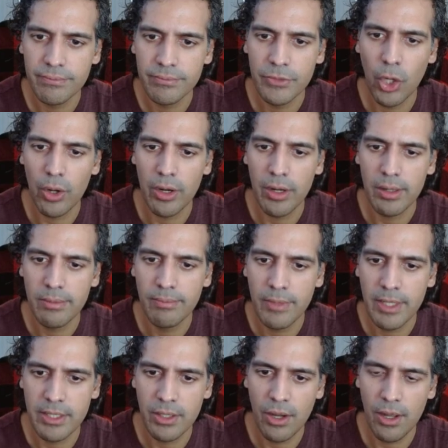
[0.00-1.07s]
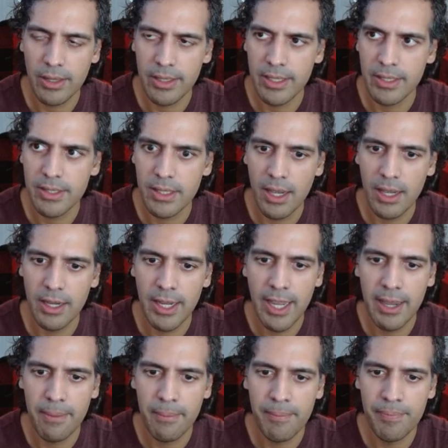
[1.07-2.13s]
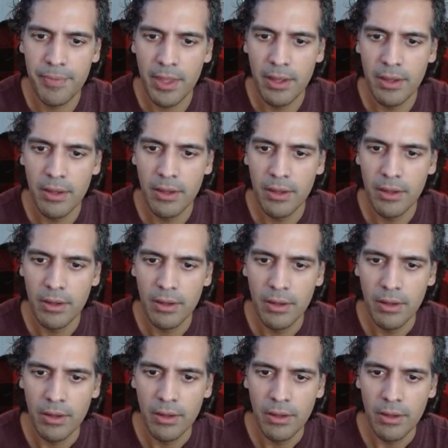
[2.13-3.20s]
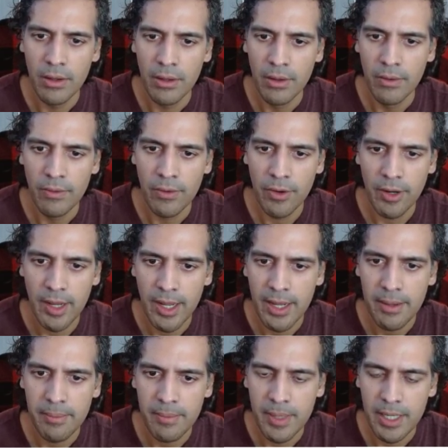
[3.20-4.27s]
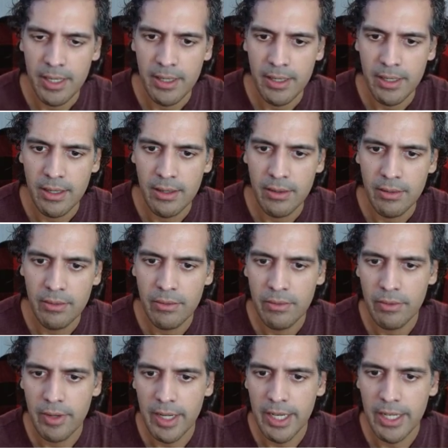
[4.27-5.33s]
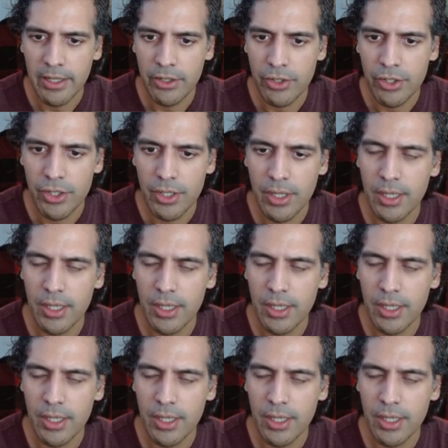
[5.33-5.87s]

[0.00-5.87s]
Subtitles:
or let's call this m. For m in range